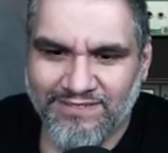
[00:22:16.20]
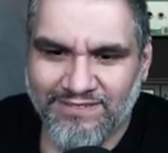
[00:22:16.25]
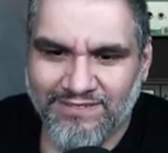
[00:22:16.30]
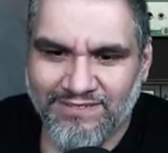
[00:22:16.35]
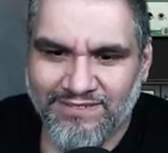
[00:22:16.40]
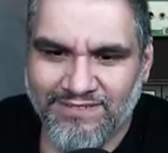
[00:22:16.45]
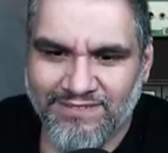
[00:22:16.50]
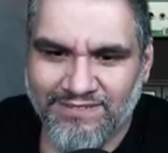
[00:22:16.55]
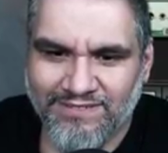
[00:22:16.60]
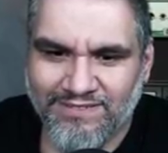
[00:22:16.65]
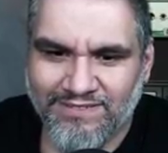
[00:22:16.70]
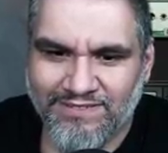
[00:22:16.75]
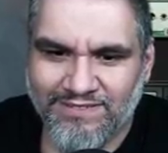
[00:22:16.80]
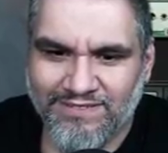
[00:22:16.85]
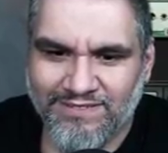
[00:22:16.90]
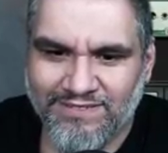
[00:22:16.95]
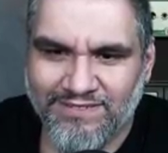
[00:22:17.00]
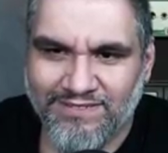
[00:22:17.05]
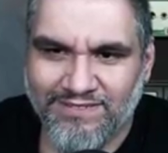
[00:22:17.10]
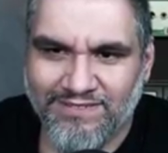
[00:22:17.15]
Are they missing a land
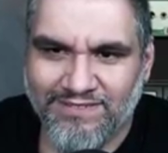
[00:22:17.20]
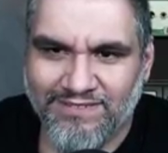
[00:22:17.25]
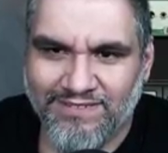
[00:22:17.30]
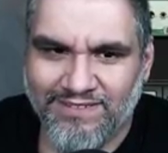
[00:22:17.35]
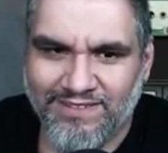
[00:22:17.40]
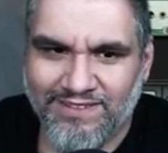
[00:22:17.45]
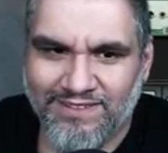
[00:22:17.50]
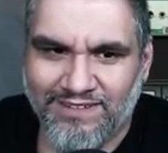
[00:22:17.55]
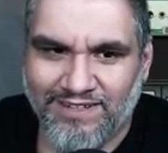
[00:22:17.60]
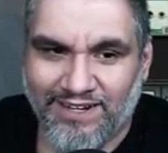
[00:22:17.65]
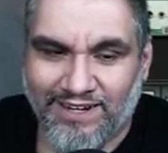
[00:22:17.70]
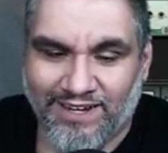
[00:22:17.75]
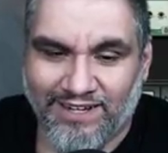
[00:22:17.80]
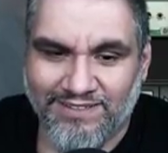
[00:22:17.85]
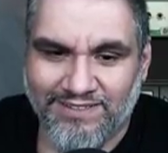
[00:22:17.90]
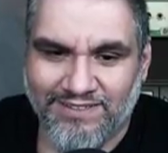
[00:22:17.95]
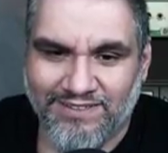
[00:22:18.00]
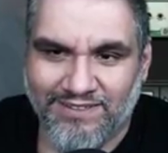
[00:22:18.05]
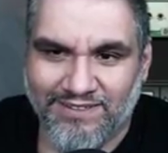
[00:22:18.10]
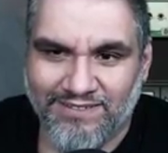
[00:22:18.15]
drop? Uh, yeah, I
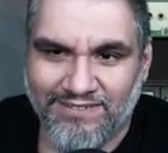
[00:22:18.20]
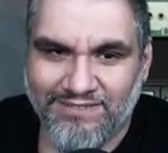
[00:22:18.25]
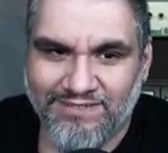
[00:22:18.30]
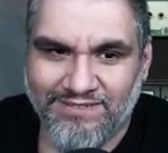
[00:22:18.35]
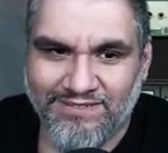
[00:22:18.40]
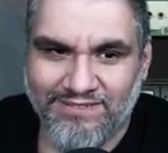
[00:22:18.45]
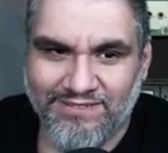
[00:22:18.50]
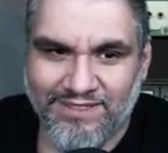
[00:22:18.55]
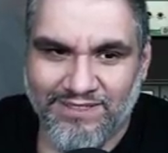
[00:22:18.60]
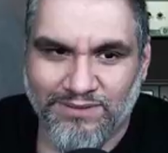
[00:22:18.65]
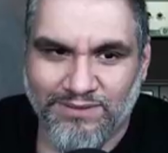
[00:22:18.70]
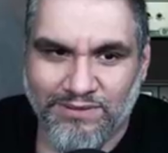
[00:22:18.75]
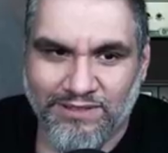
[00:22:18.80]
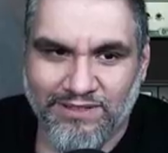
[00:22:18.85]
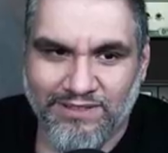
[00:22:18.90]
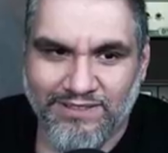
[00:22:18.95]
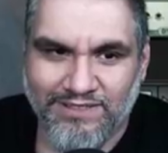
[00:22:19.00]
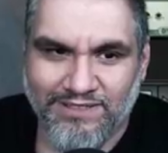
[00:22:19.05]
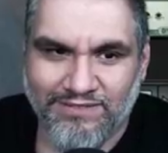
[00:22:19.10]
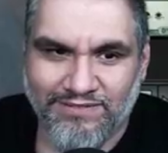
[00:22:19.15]
guess no? so. That's
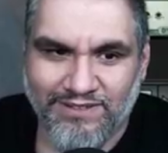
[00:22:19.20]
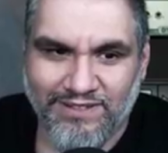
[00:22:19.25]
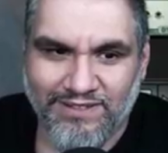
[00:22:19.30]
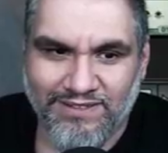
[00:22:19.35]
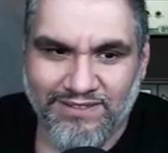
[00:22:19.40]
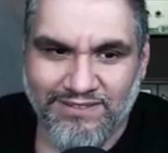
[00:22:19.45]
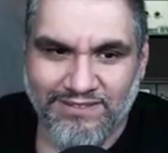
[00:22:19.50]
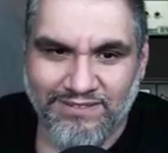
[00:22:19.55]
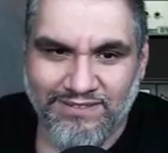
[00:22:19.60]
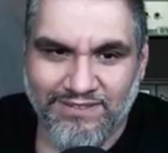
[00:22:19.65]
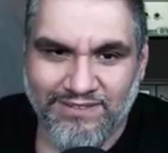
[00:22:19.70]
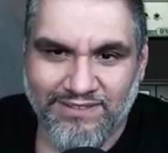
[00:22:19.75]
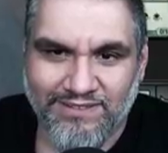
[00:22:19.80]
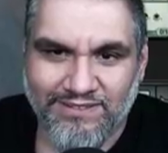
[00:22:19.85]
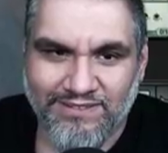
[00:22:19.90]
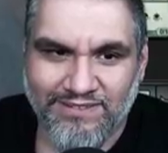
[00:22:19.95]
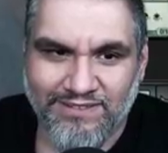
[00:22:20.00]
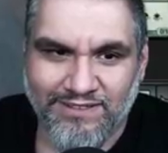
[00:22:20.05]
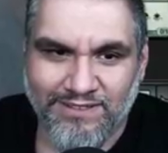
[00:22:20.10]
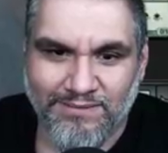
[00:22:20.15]
weird because they faithless looting.
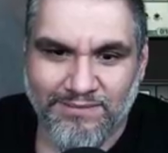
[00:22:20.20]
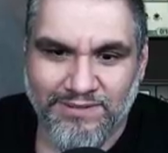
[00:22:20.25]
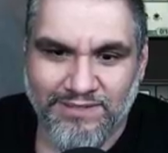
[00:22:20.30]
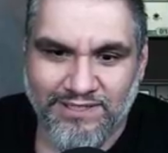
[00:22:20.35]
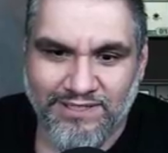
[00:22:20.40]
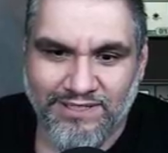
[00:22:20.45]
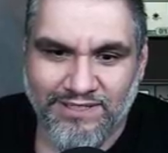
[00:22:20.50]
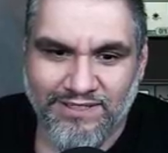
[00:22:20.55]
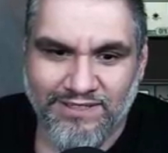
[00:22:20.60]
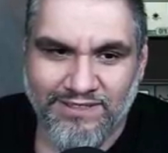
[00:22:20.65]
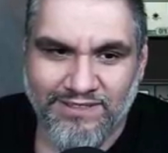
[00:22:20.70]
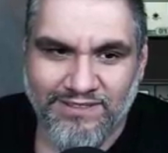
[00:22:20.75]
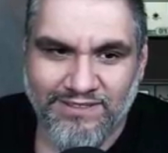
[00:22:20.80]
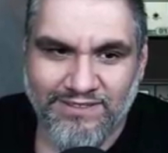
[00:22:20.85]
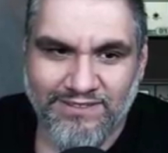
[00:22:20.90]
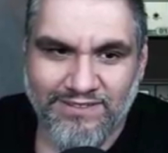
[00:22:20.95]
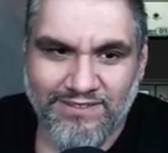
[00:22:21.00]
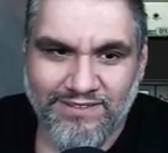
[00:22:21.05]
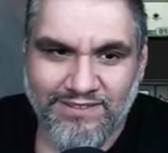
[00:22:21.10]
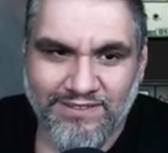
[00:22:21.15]
Here comes the uh,
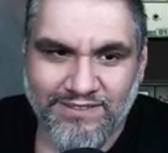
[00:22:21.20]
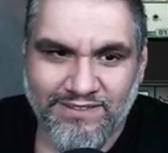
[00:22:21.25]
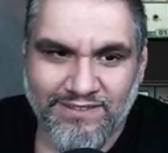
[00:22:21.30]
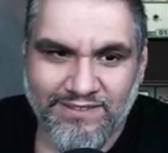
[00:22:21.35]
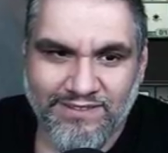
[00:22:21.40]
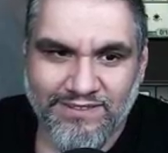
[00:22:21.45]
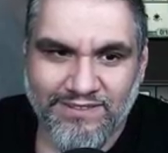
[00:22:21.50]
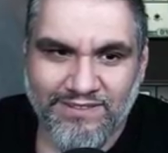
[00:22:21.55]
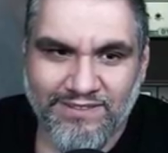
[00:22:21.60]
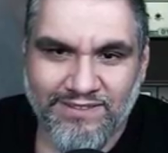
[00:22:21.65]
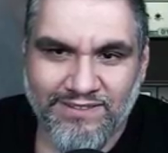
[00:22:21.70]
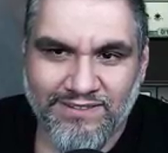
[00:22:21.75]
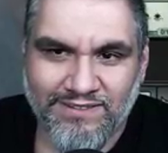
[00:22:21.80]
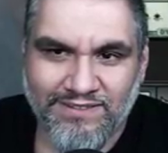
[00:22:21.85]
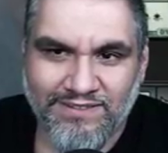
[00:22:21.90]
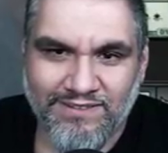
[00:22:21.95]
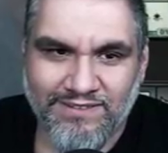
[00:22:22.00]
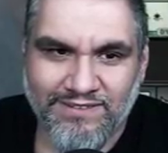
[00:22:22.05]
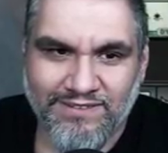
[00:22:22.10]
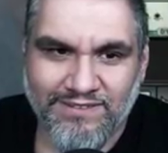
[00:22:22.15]

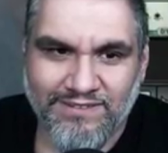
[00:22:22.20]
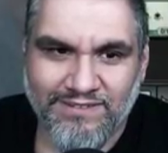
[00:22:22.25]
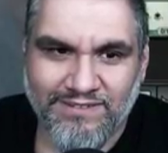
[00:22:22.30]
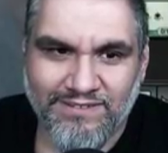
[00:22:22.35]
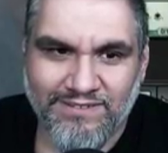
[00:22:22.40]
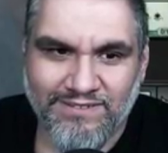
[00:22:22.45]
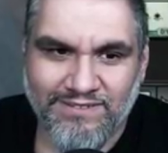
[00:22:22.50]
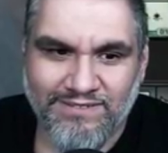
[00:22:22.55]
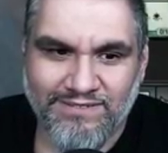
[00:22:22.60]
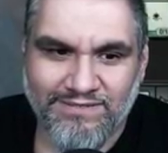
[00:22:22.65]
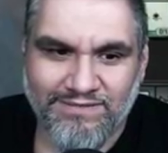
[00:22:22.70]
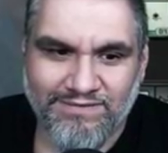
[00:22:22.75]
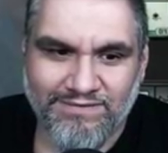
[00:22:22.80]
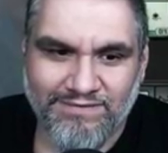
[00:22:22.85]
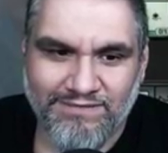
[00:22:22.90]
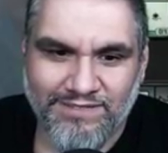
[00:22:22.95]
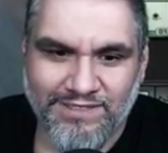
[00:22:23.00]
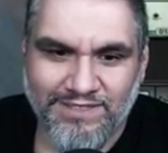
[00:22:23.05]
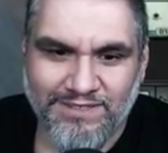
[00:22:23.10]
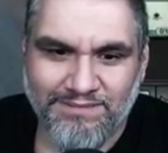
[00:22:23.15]
Shri animate.
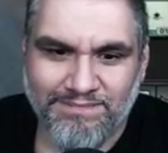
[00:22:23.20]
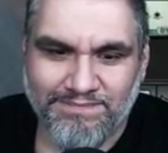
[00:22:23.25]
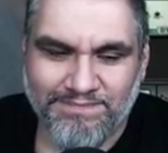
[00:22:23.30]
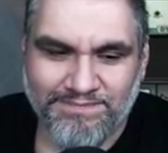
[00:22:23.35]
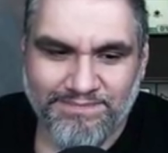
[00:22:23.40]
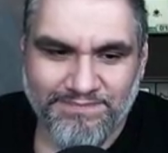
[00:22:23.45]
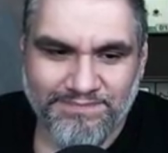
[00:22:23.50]
Yep.